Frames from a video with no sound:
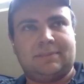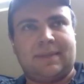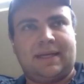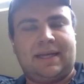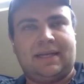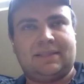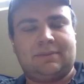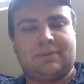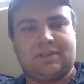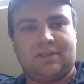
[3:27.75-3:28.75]
but I can't
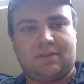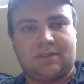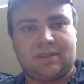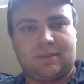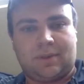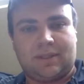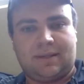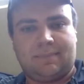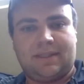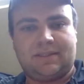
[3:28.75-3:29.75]
see results at one company.